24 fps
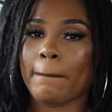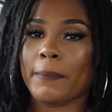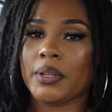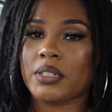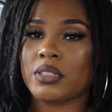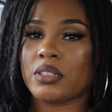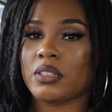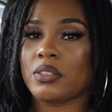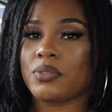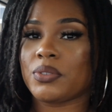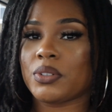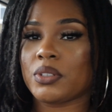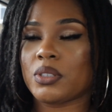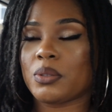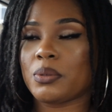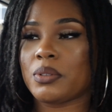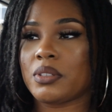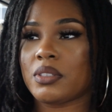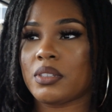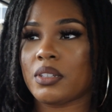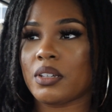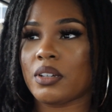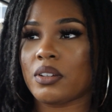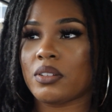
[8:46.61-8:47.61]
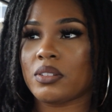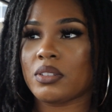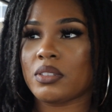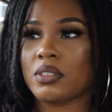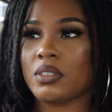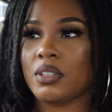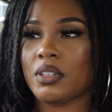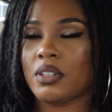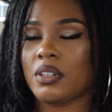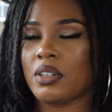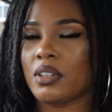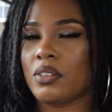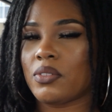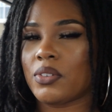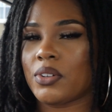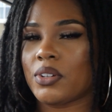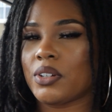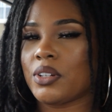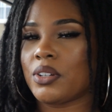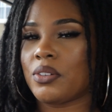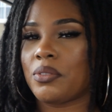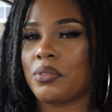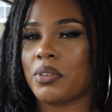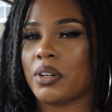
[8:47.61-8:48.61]
just for twist outs, they never
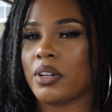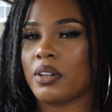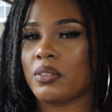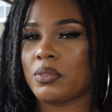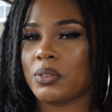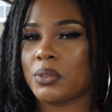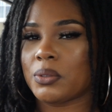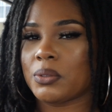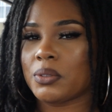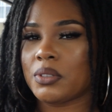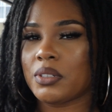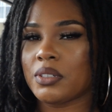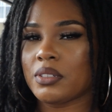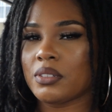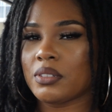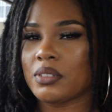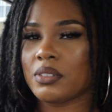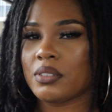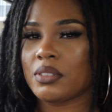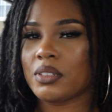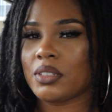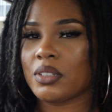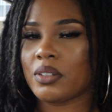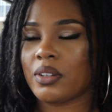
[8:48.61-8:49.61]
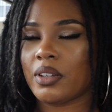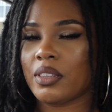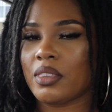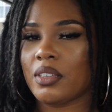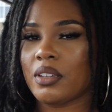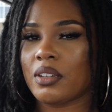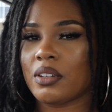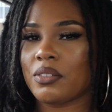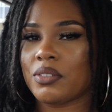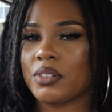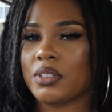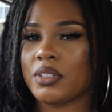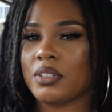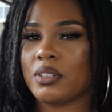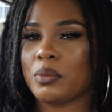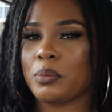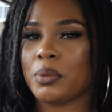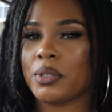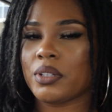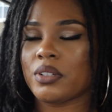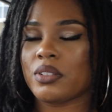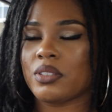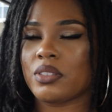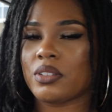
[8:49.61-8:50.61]
unraveled. So I think it really
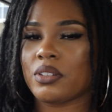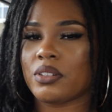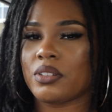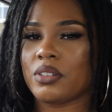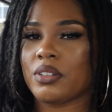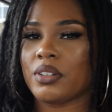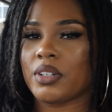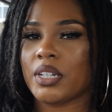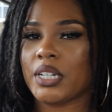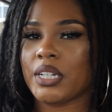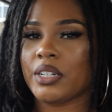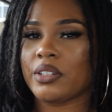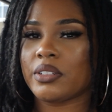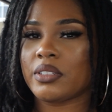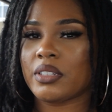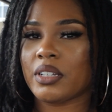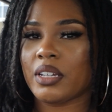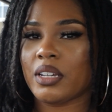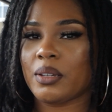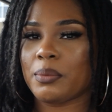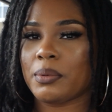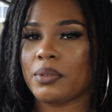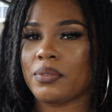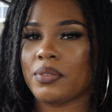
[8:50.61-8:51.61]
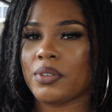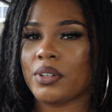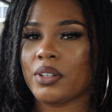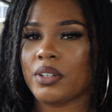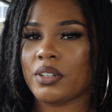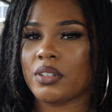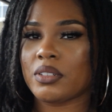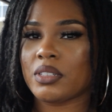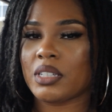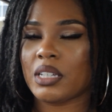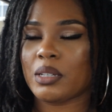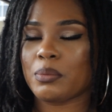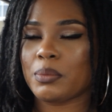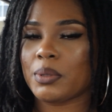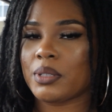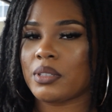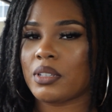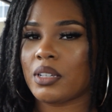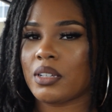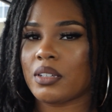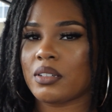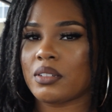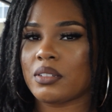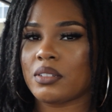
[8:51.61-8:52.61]
depends on your hair type. If your hair type
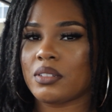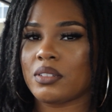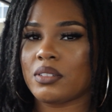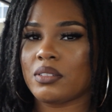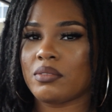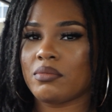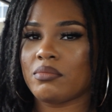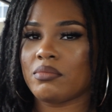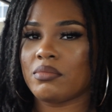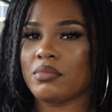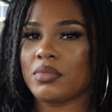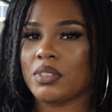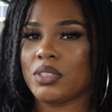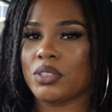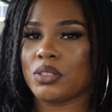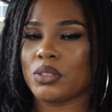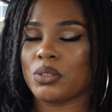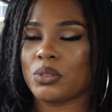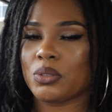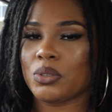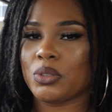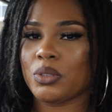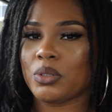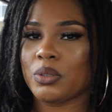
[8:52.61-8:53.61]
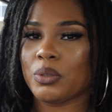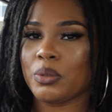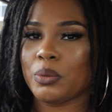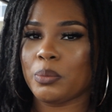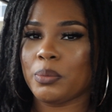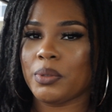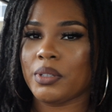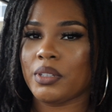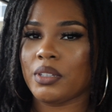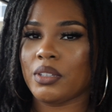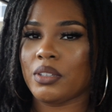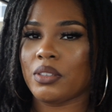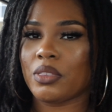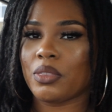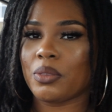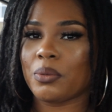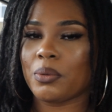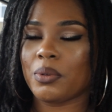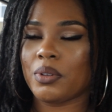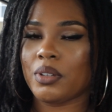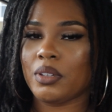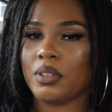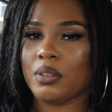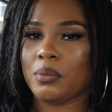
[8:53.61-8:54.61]
is like a 2B,
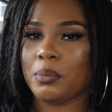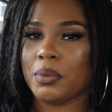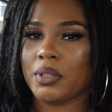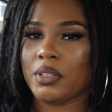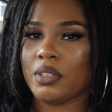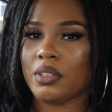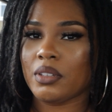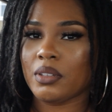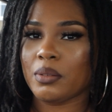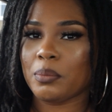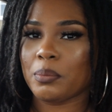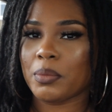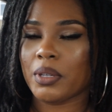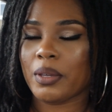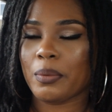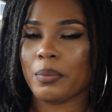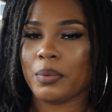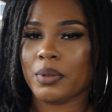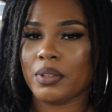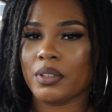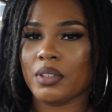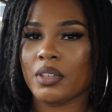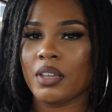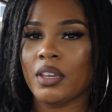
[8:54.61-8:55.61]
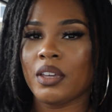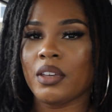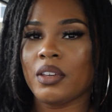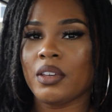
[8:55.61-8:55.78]
3B, maybe